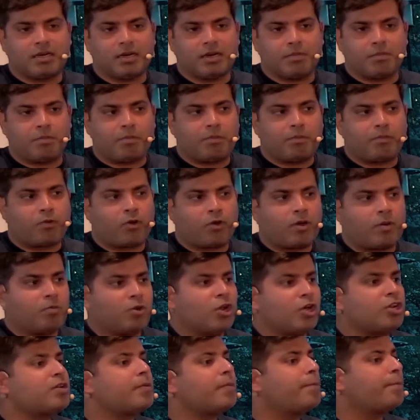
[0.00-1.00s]
from a
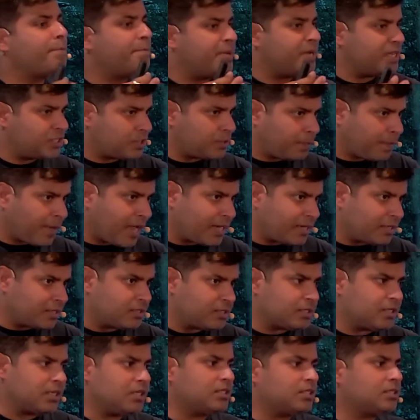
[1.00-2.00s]
lot of best
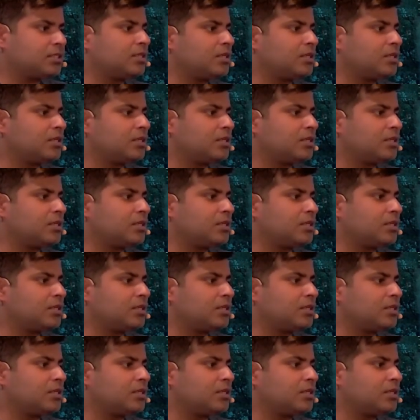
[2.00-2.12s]
practices,